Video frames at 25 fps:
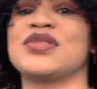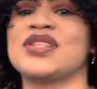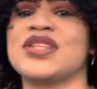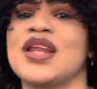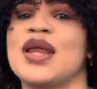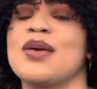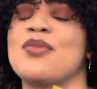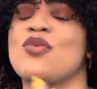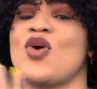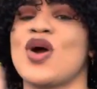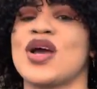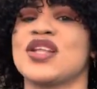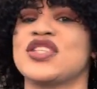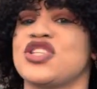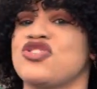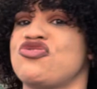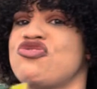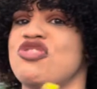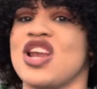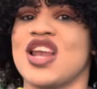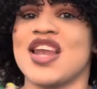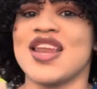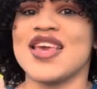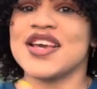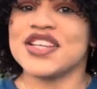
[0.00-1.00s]
that they want a
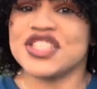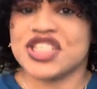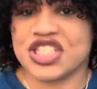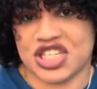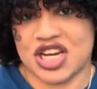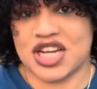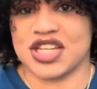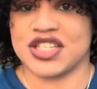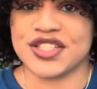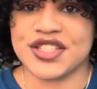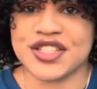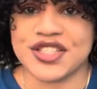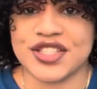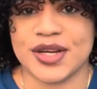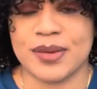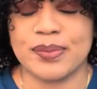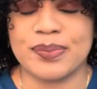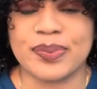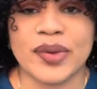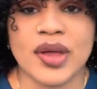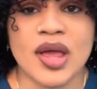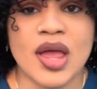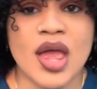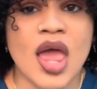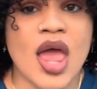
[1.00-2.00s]
relationship,
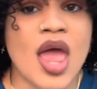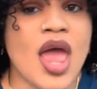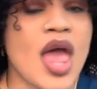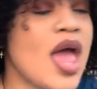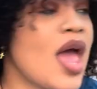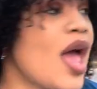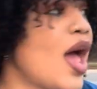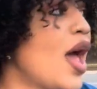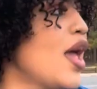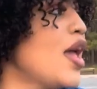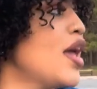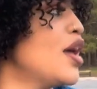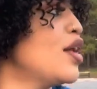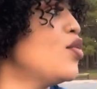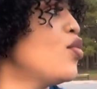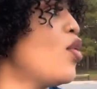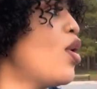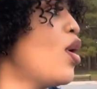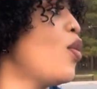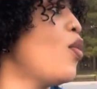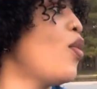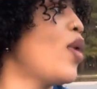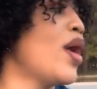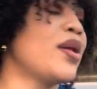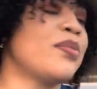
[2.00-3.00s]
and you know,
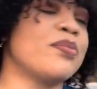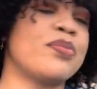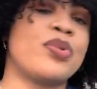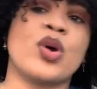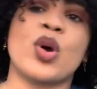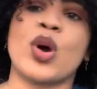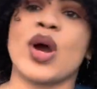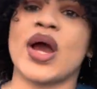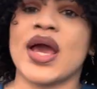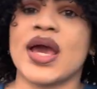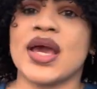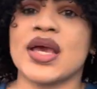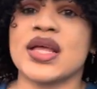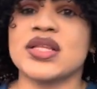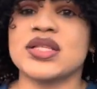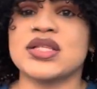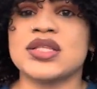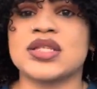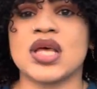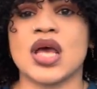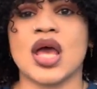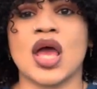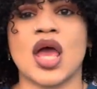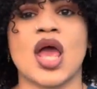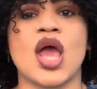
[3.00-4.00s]
at one point
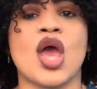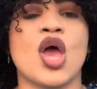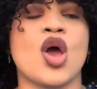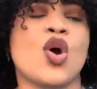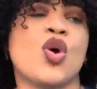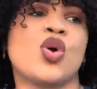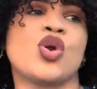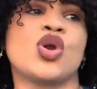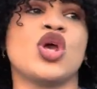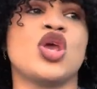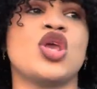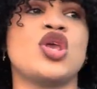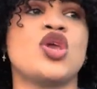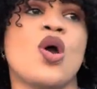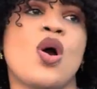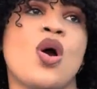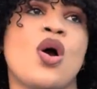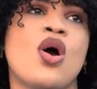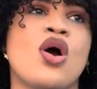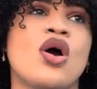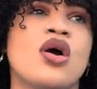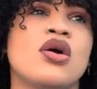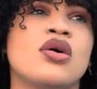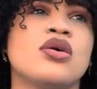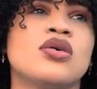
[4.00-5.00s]
when I'm
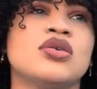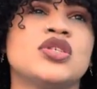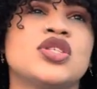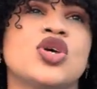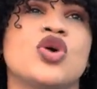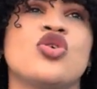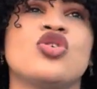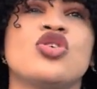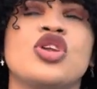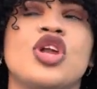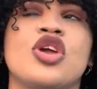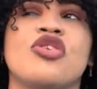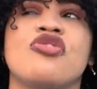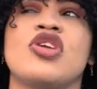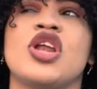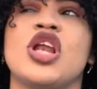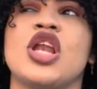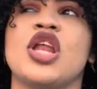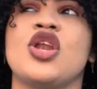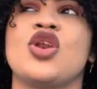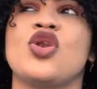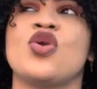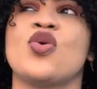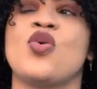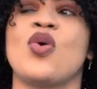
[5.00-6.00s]
young, so I don't
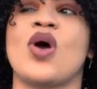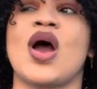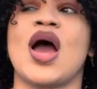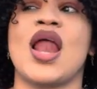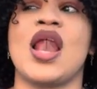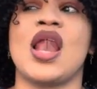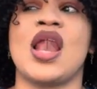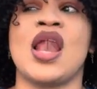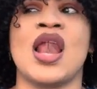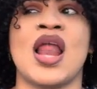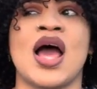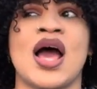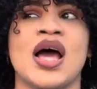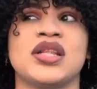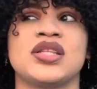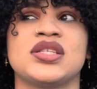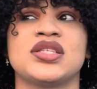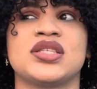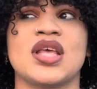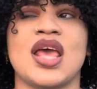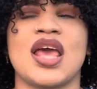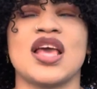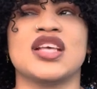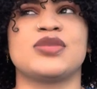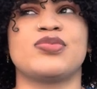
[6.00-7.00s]
really know a
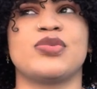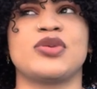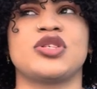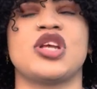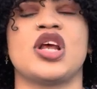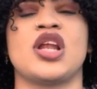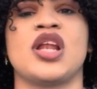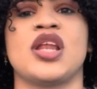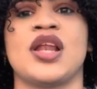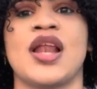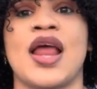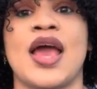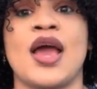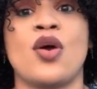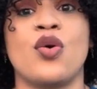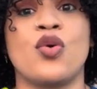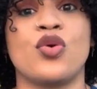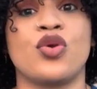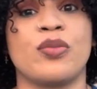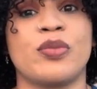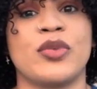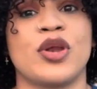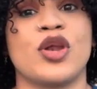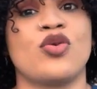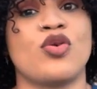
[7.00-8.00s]
lot, especially like when
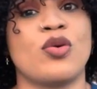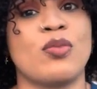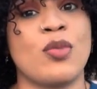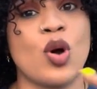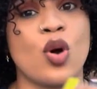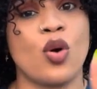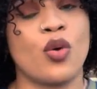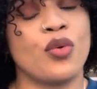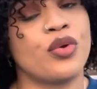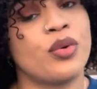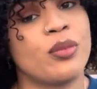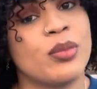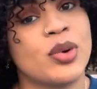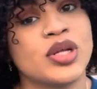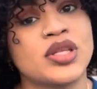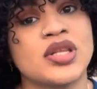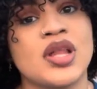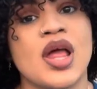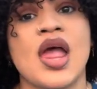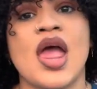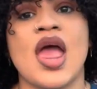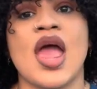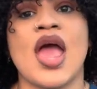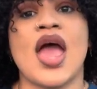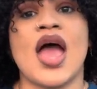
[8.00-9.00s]
I don't know about when, but
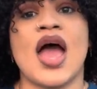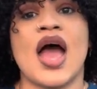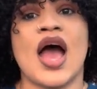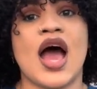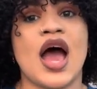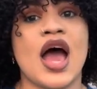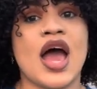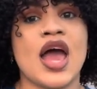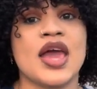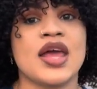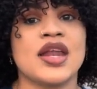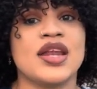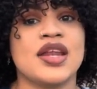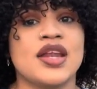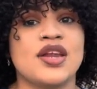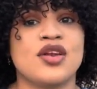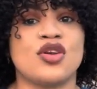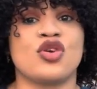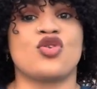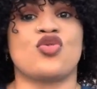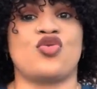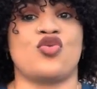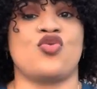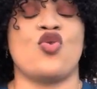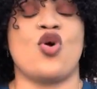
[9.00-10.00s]
I
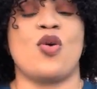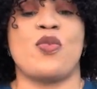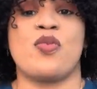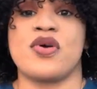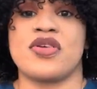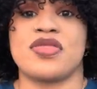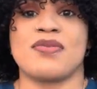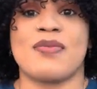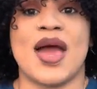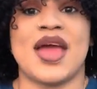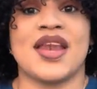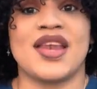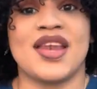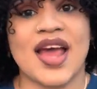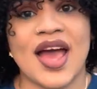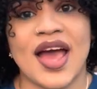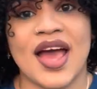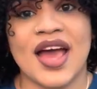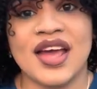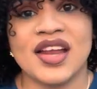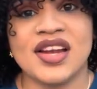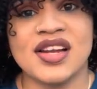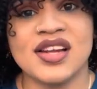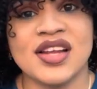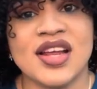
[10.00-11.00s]
didn't grow up with my
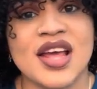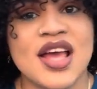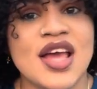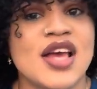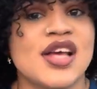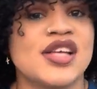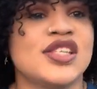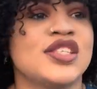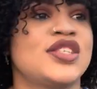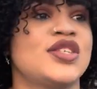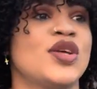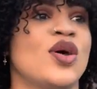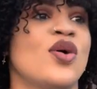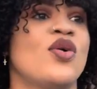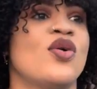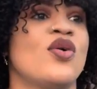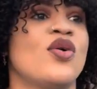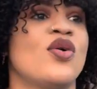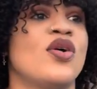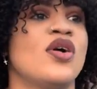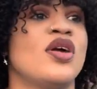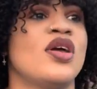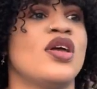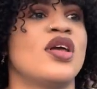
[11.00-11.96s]
dad, so